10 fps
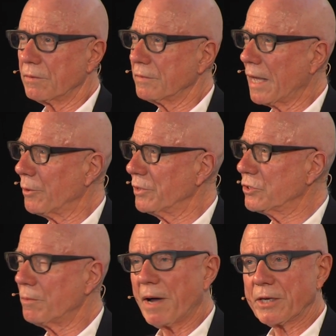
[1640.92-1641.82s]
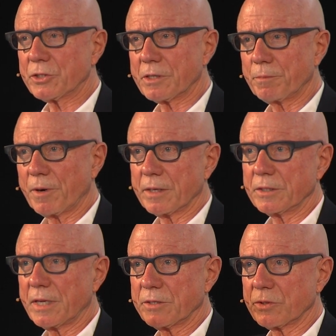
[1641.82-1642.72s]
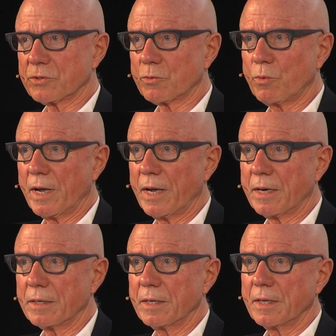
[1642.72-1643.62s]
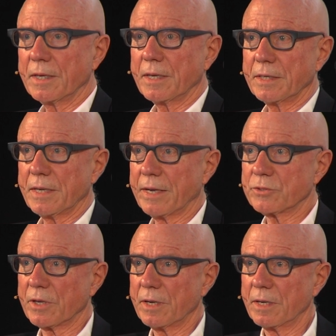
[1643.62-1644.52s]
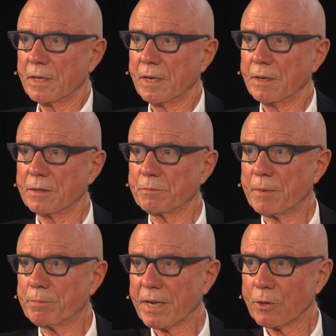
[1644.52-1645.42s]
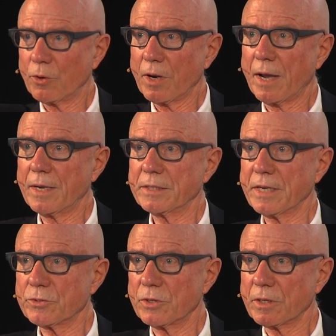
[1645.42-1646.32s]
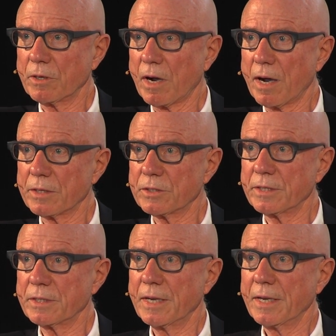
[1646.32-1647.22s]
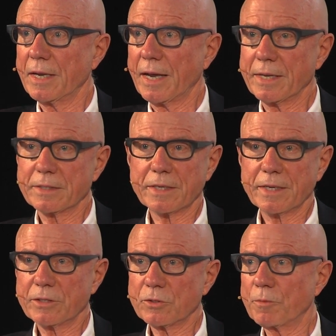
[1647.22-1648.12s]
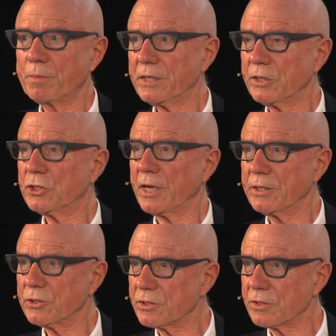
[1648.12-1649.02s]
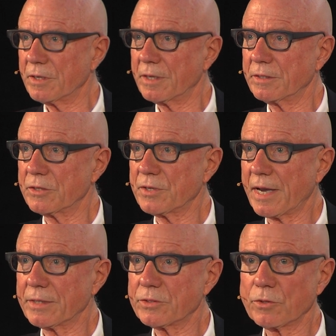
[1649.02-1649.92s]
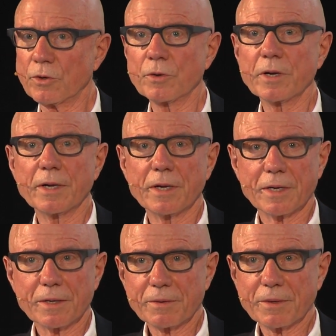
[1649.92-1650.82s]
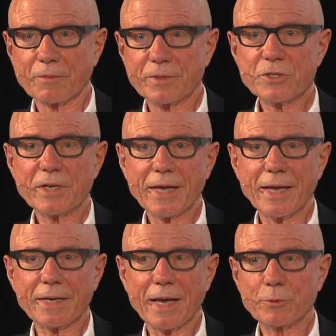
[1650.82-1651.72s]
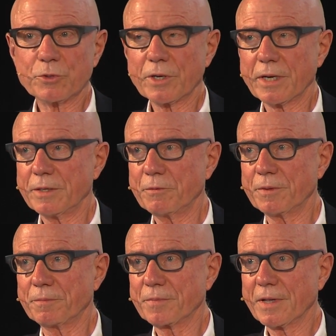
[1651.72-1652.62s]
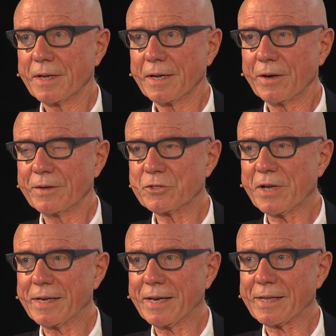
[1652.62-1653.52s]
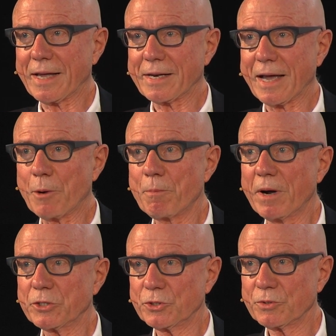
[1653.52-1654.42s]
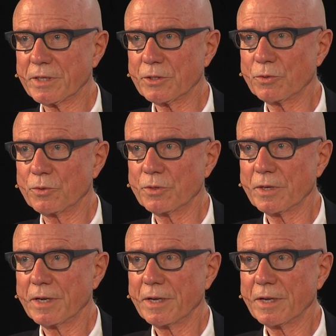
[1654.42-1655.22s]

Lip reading: now it's a magical part. It has a square, it has a pergola, it has a garden, and it completely changes the site. So we see again how you can, even on a site like that, how much you can do